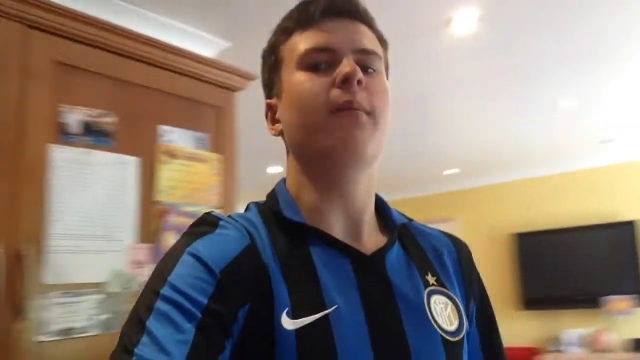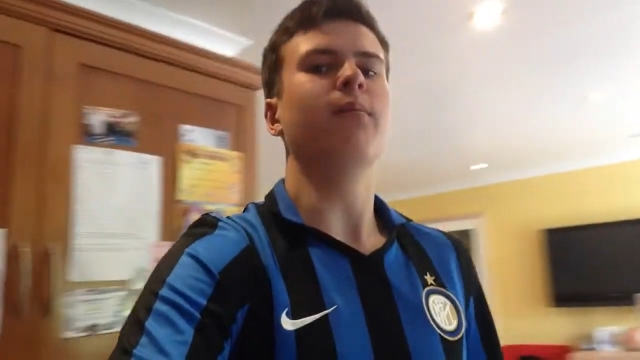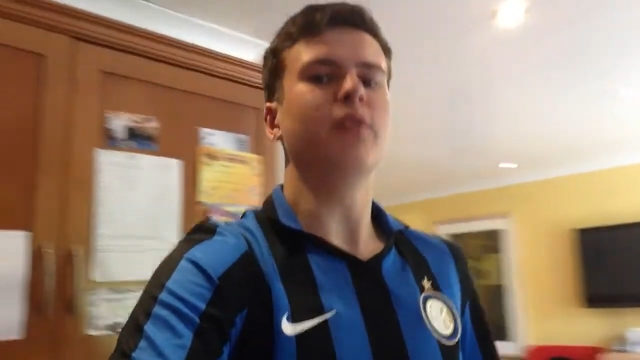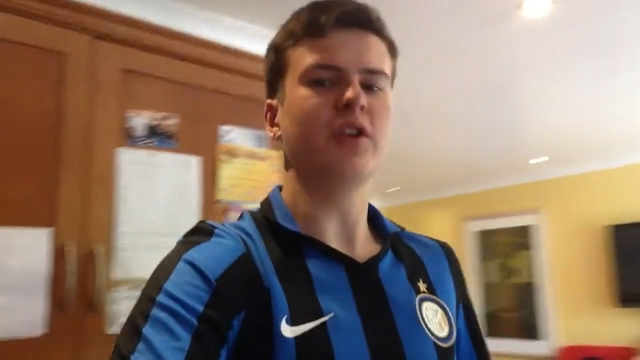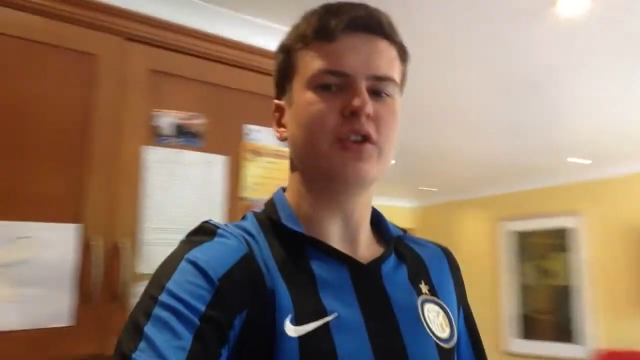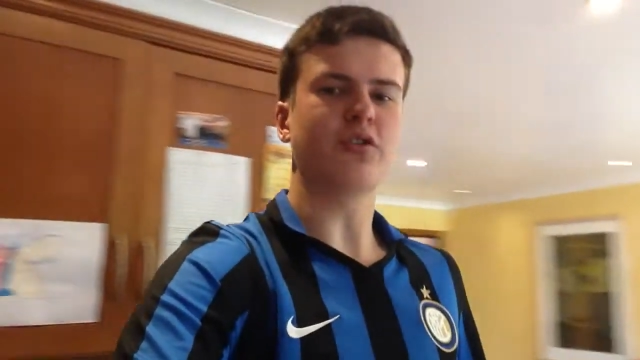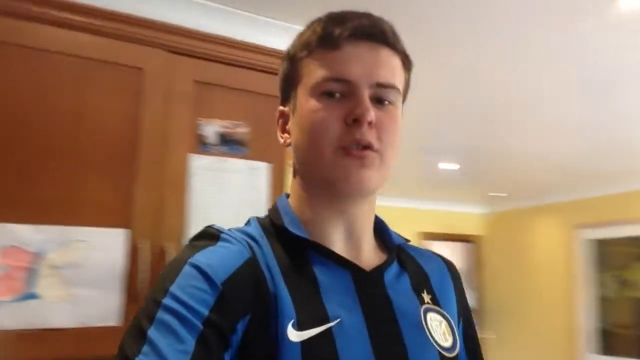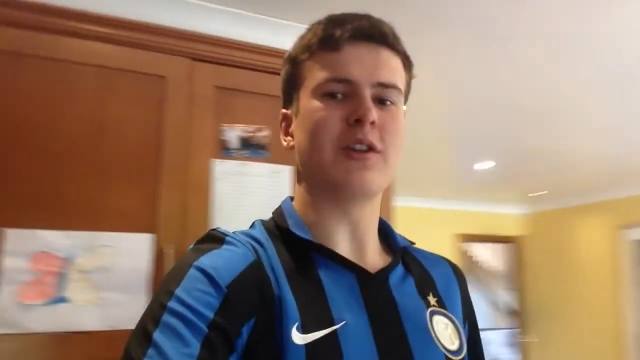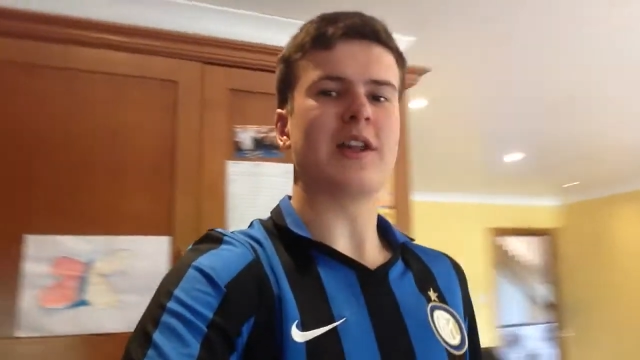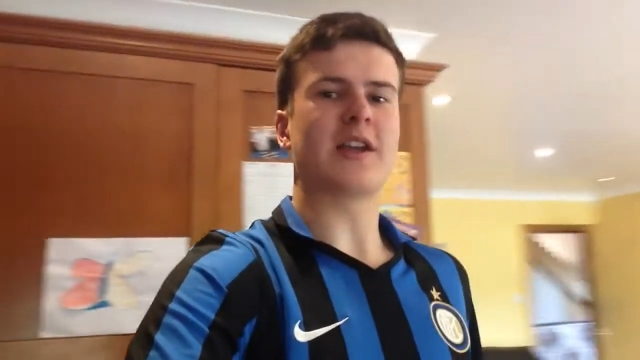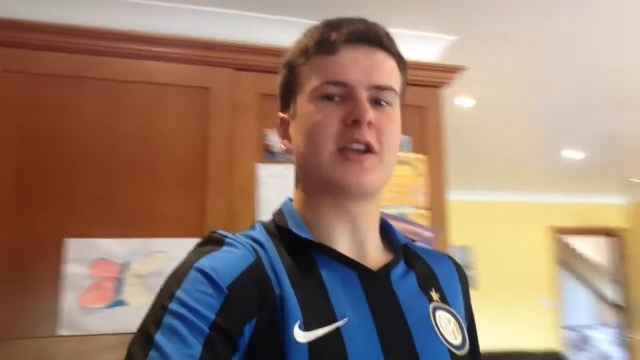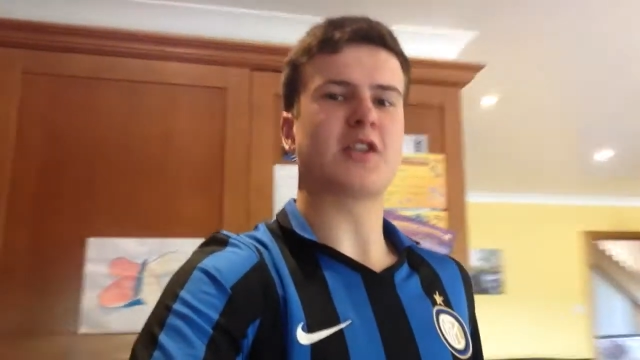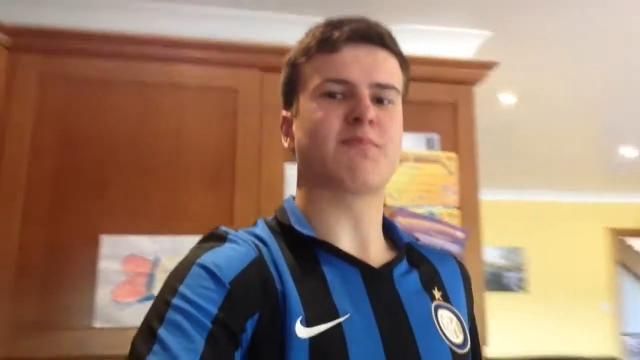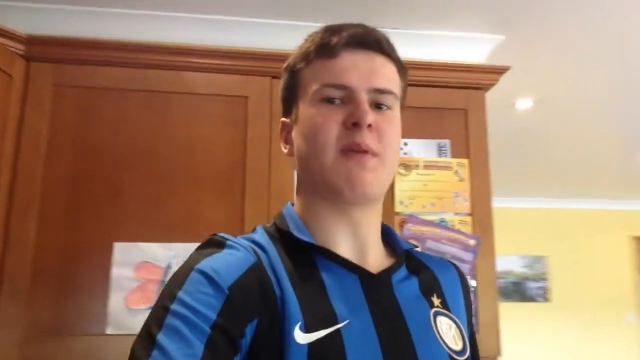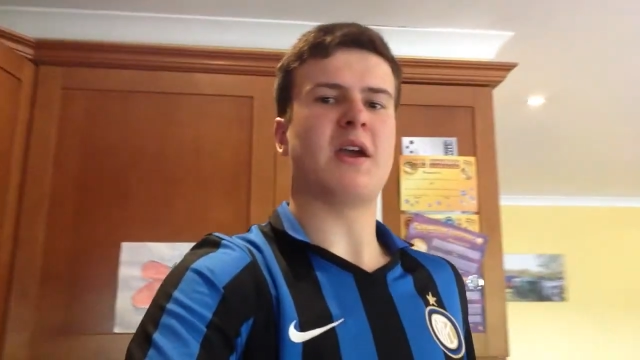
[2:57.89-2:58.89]
please go and
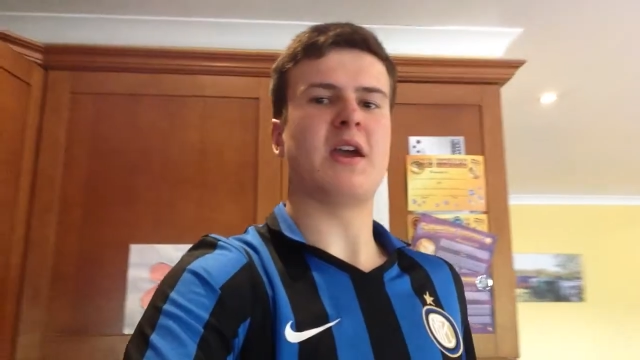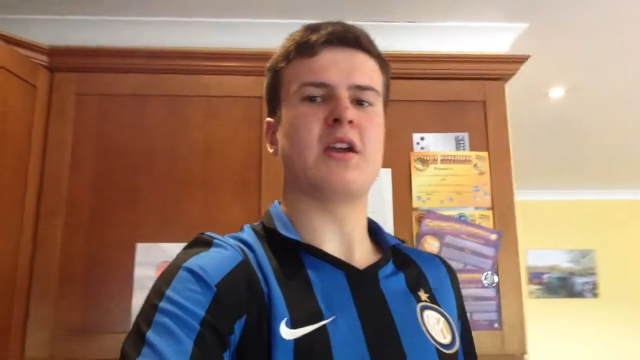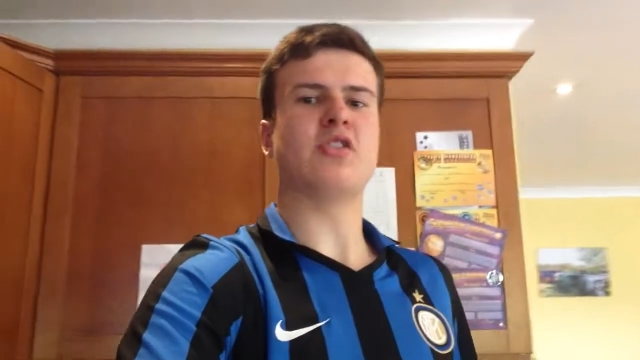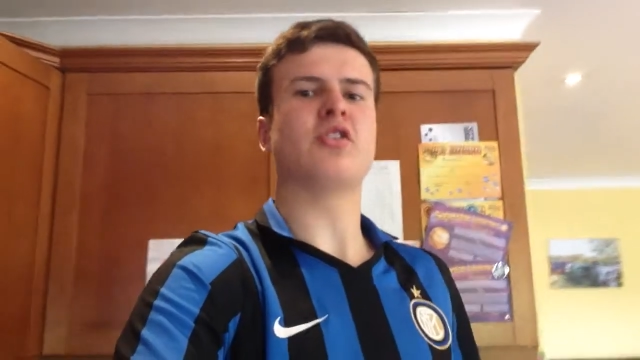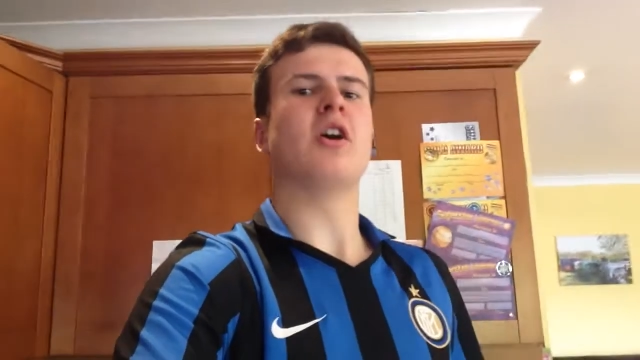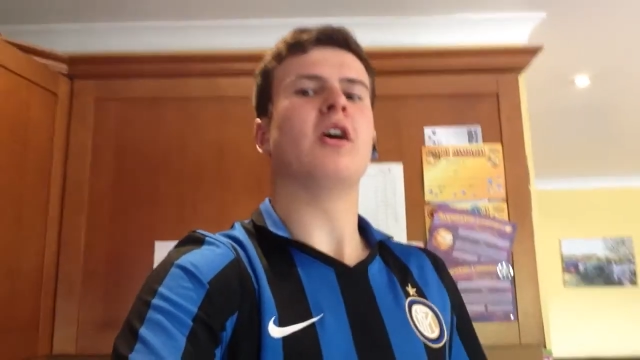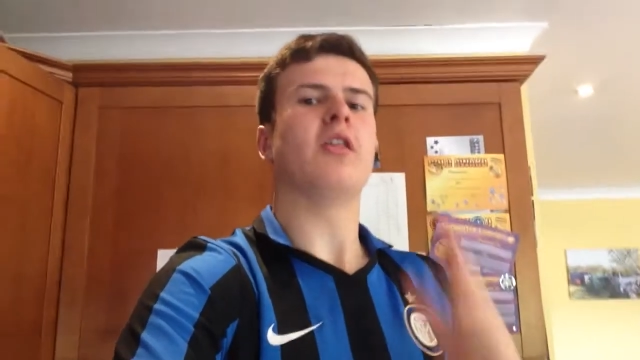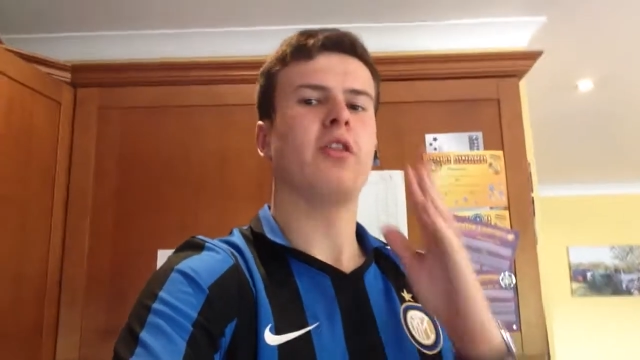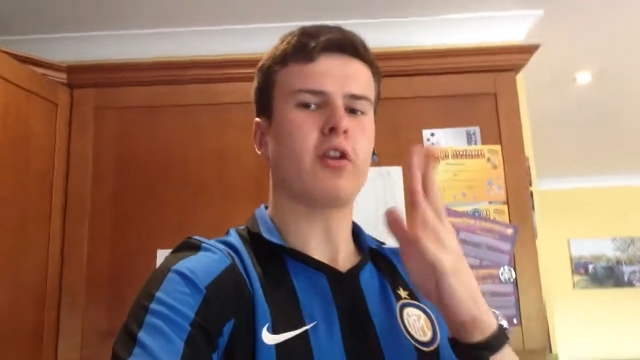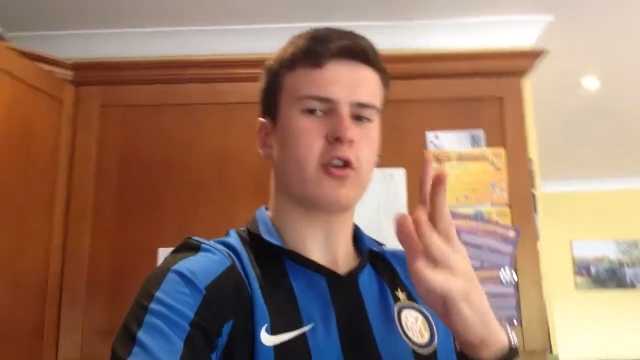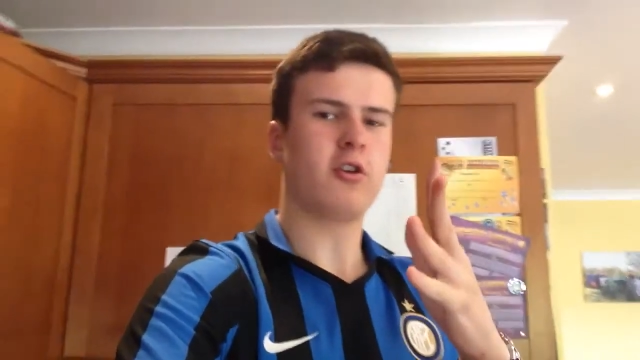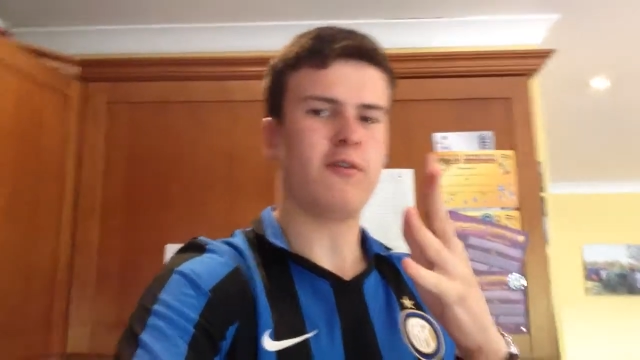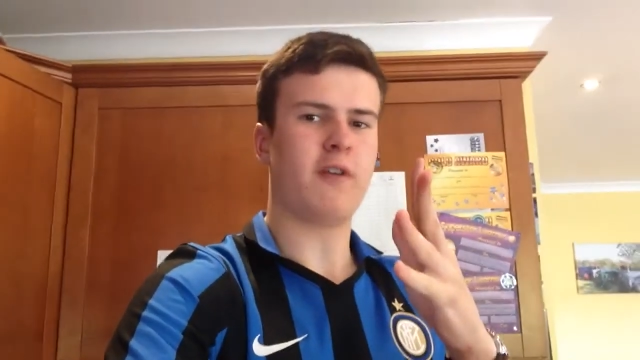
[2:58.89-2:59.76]
like this page. Thank